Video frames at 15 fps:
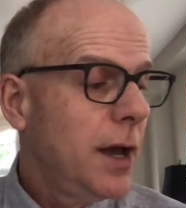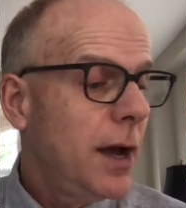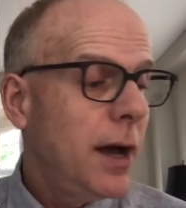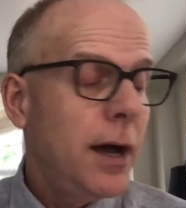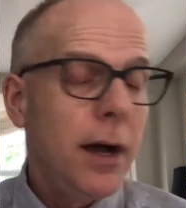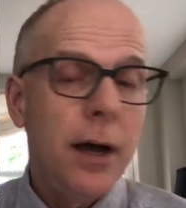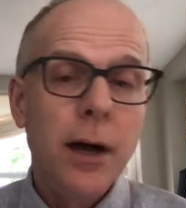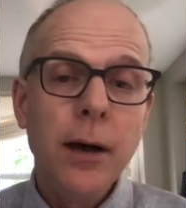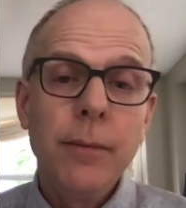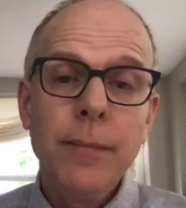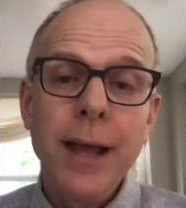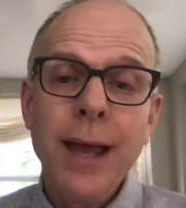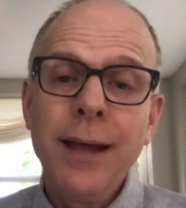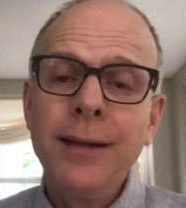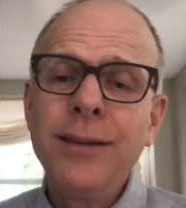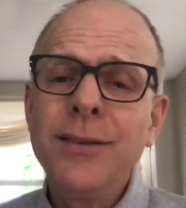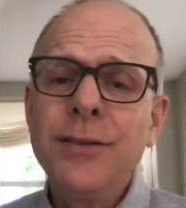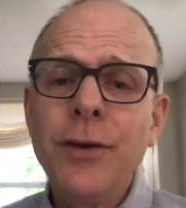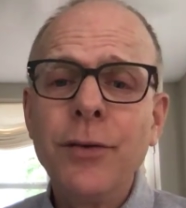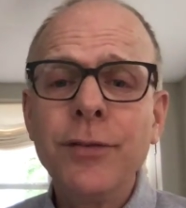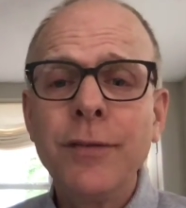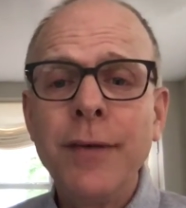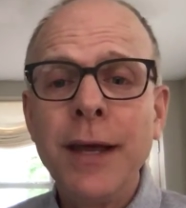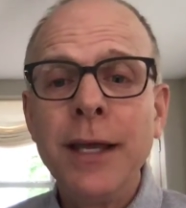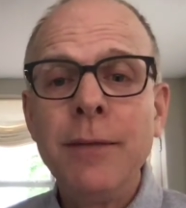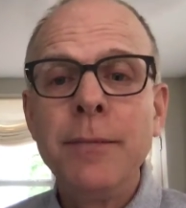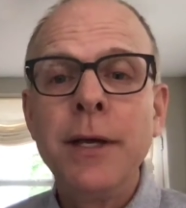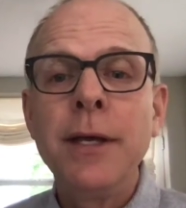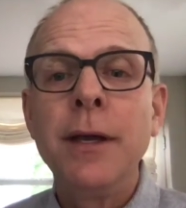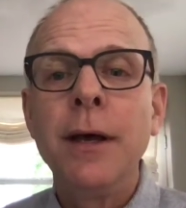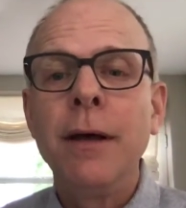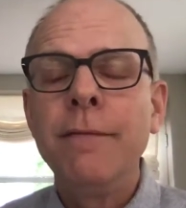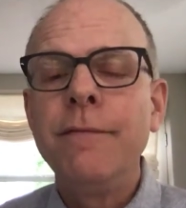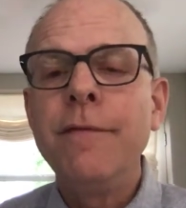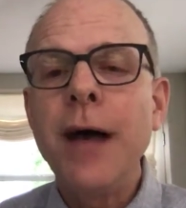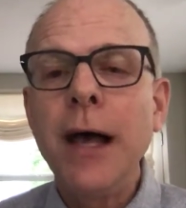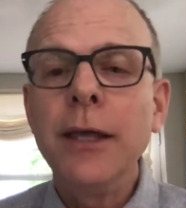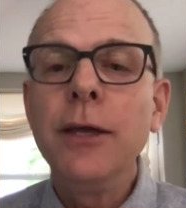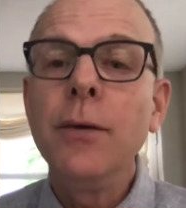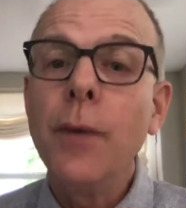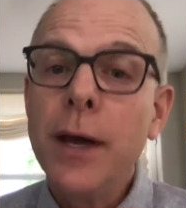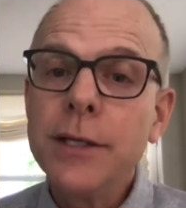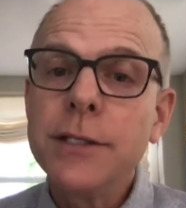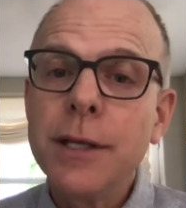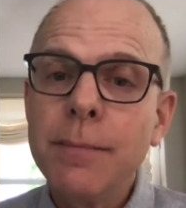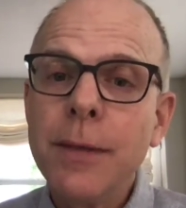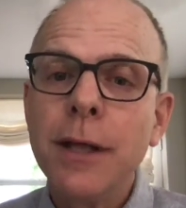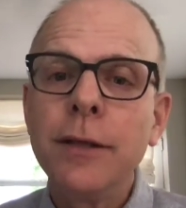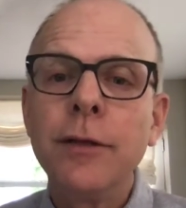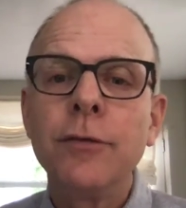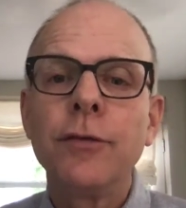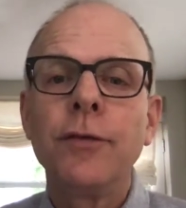And those evaluation methods